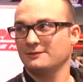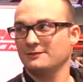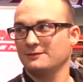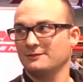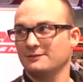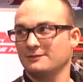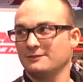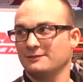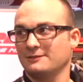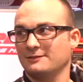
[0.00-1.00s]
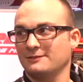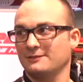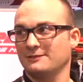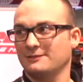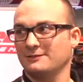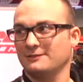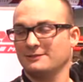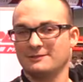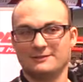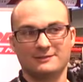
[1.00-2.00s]

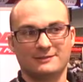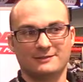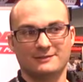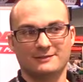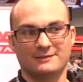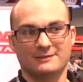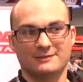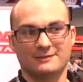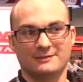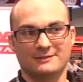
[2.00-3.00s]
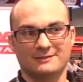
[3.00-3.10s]
The person shown says nothing.